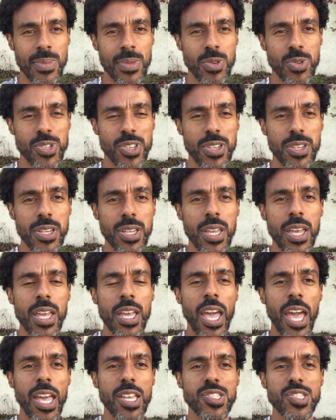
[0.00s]
You see?
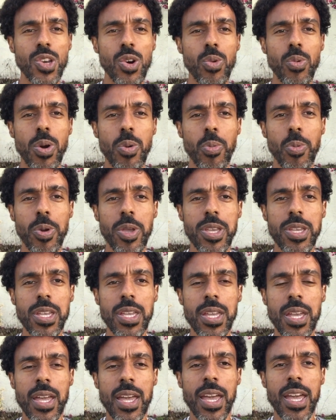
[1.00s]
And so when we,
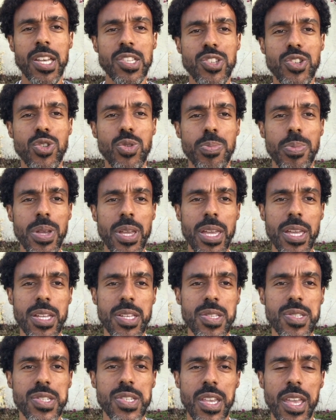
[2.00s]
as human
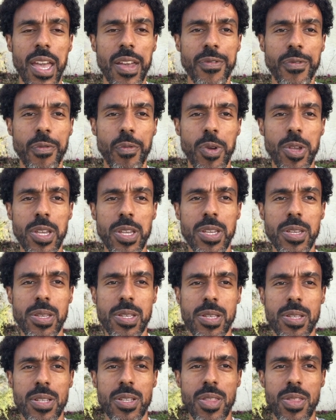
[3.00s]
beings, if we
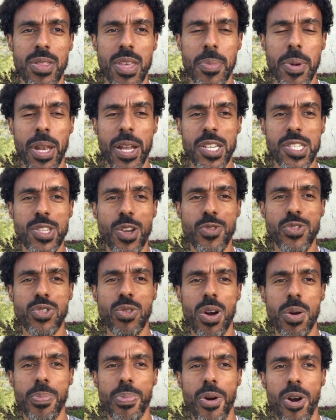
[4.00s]
limit ourselves
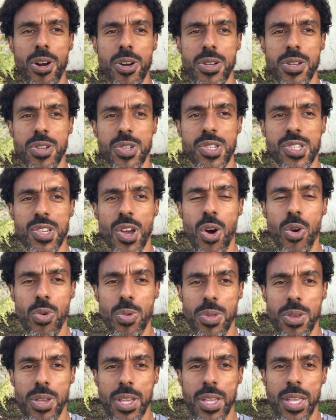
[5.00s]
to our partners
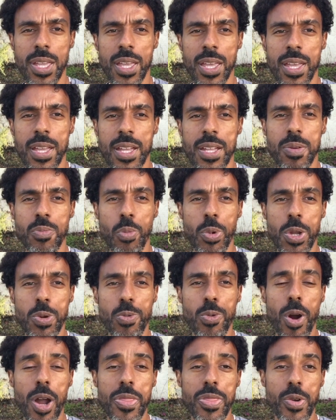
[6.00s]
only, we
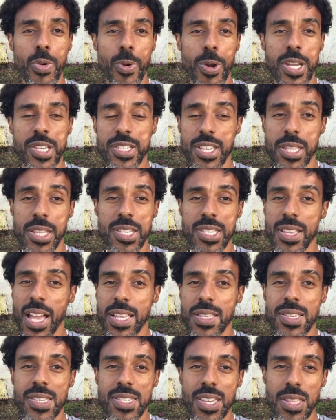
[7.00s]
run the risk, and it's
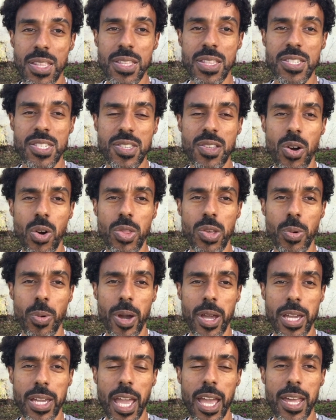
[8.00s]
not to say that it's the only
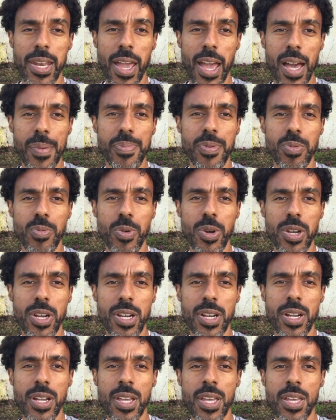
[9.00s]
way. It can happen
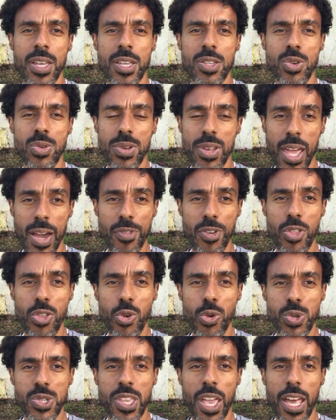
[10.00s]
where you never
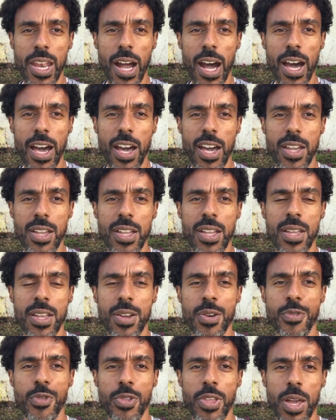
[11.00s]
lose that eye
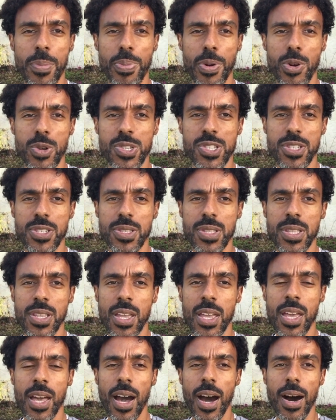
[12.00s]
for that person,
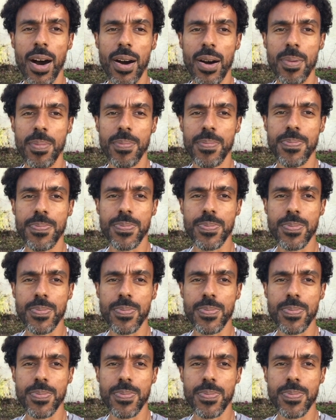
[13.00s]
um,